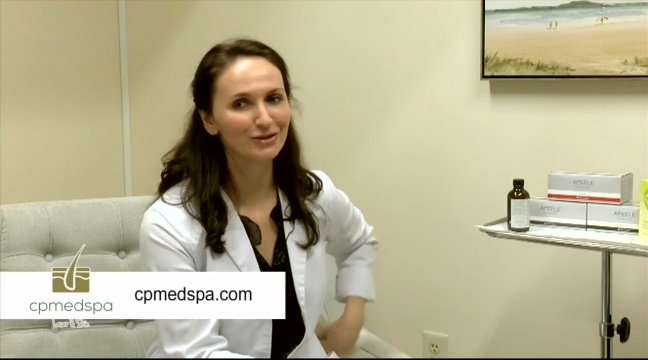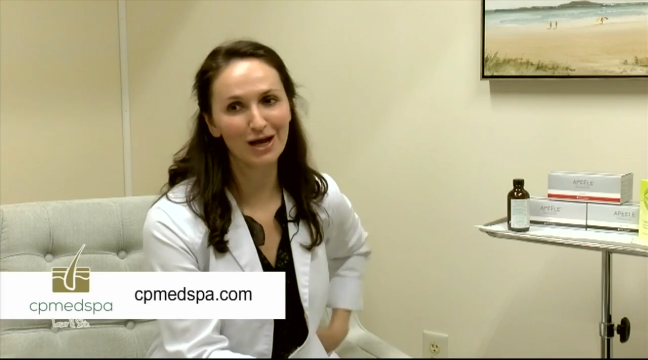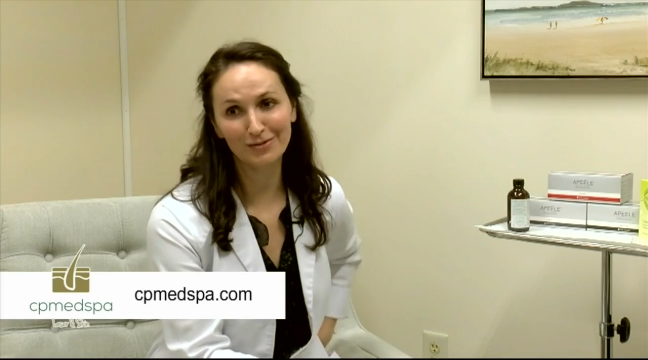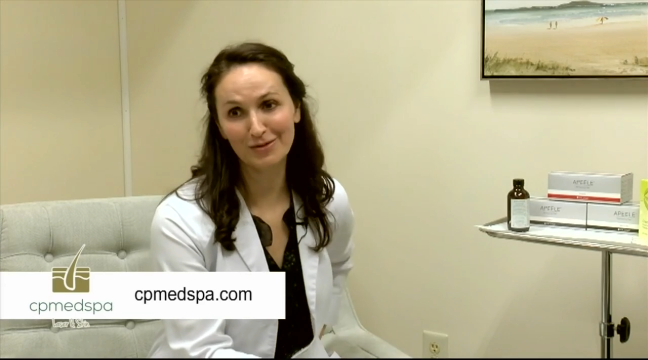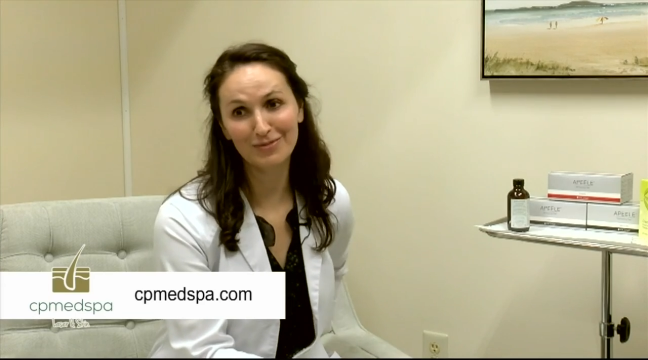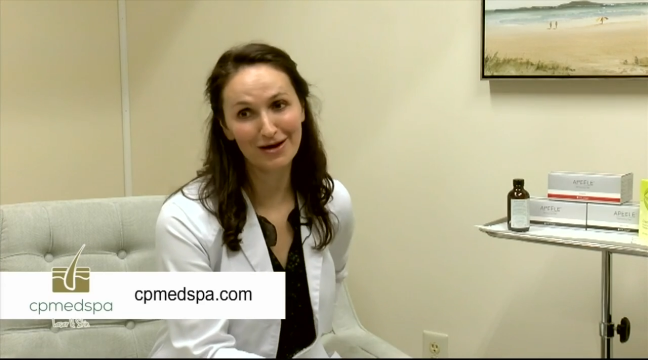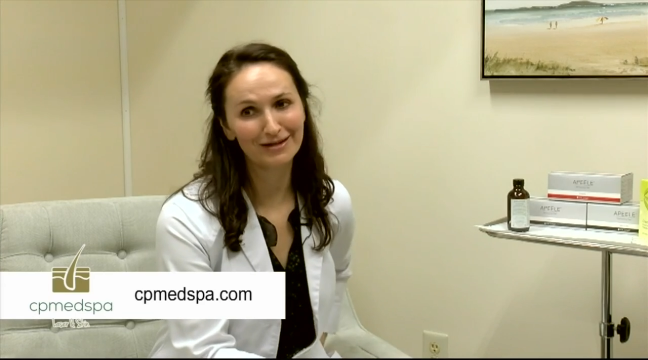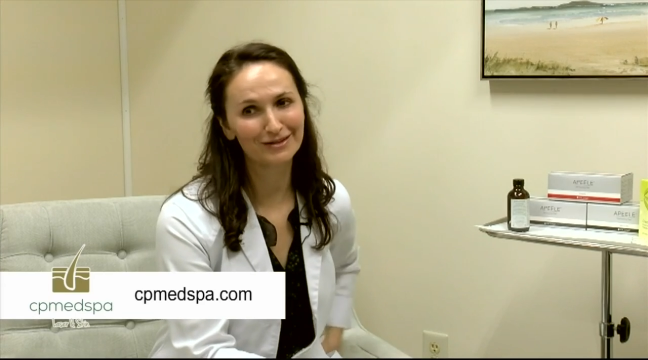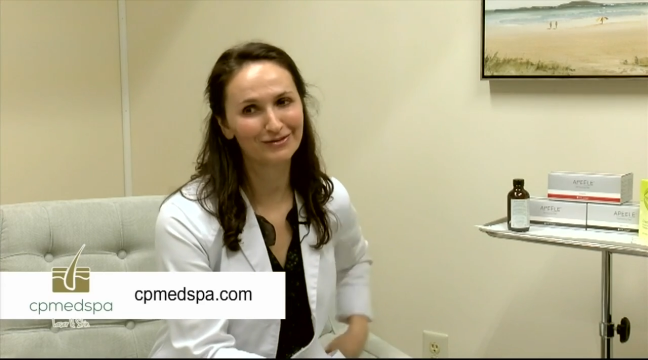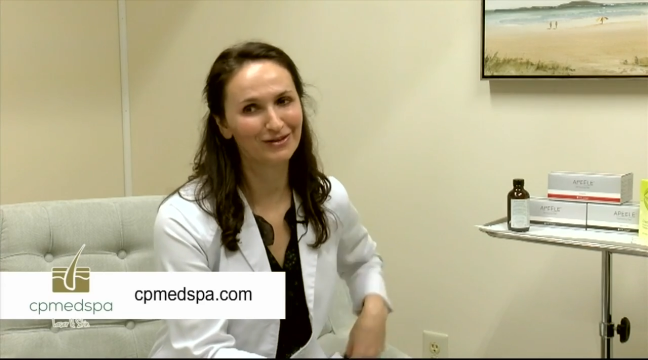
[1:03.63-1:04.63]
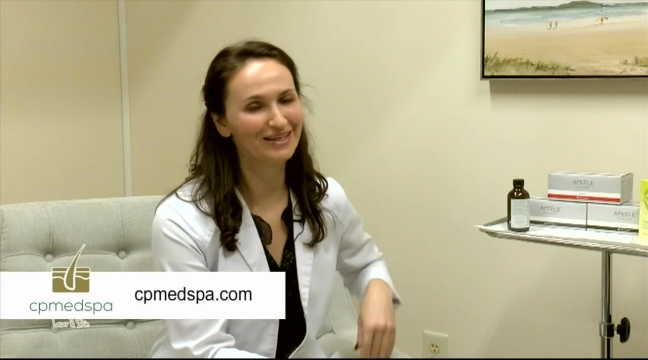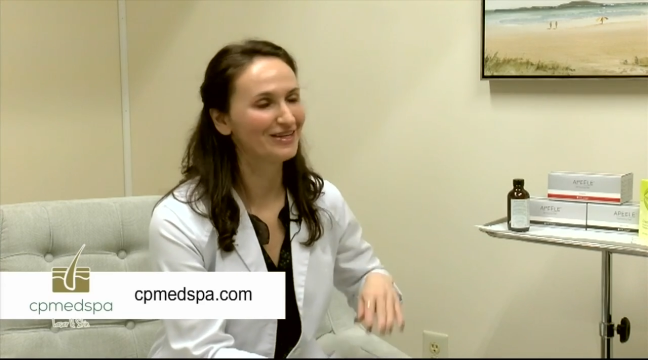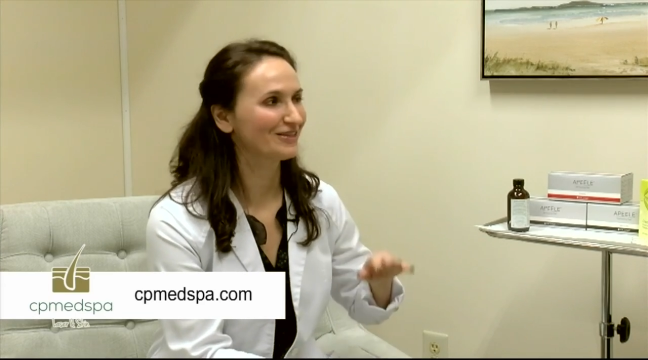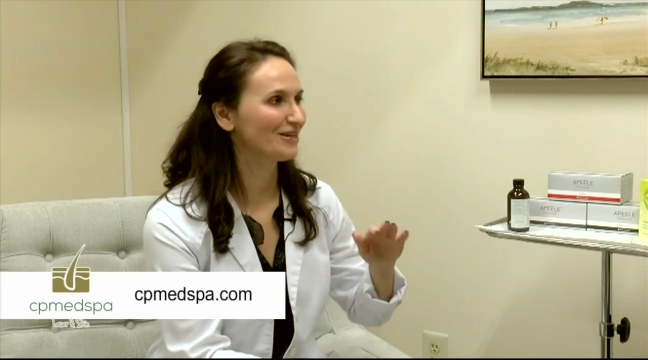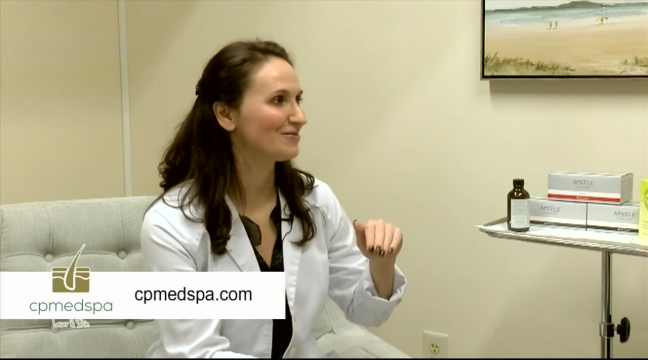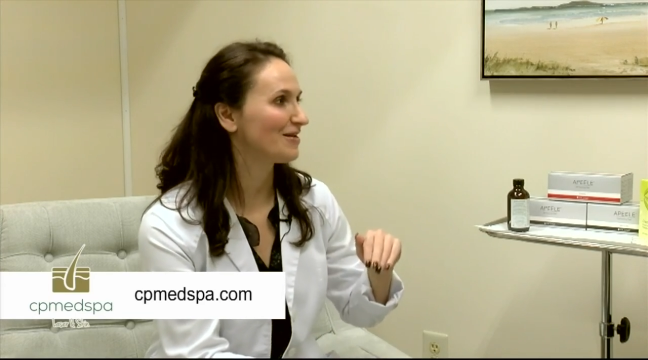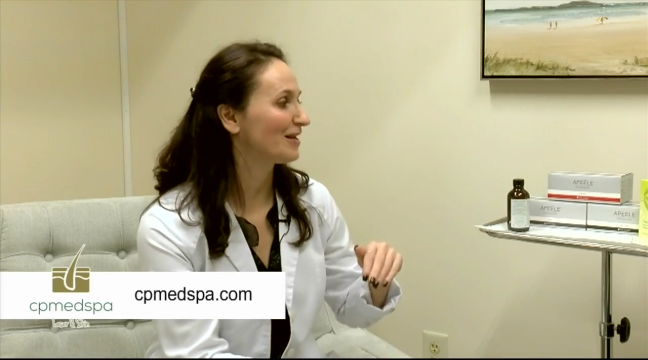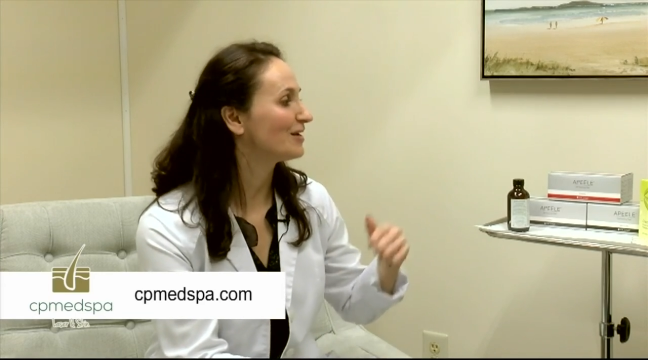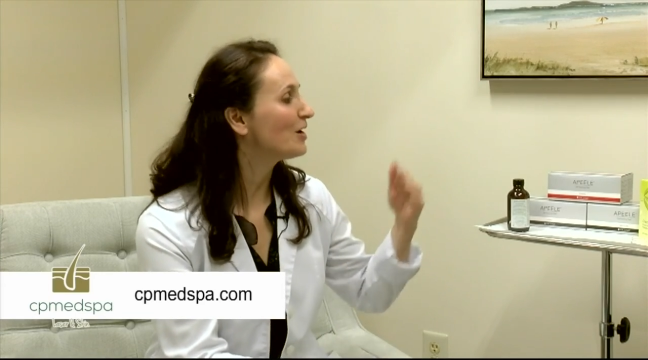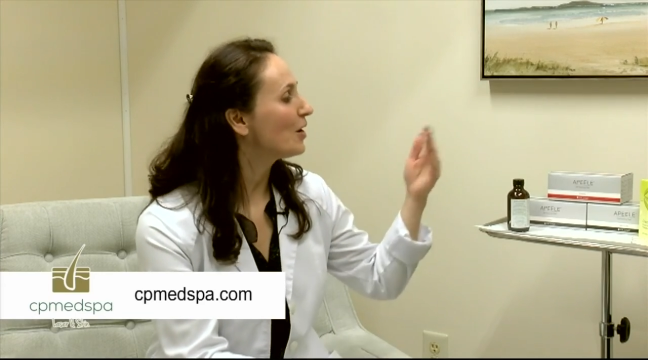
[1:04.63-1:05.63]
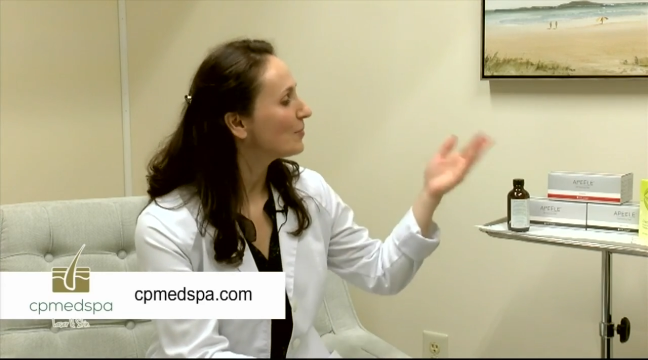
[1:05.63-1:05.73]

We'll talk about body exfoliation in a minute.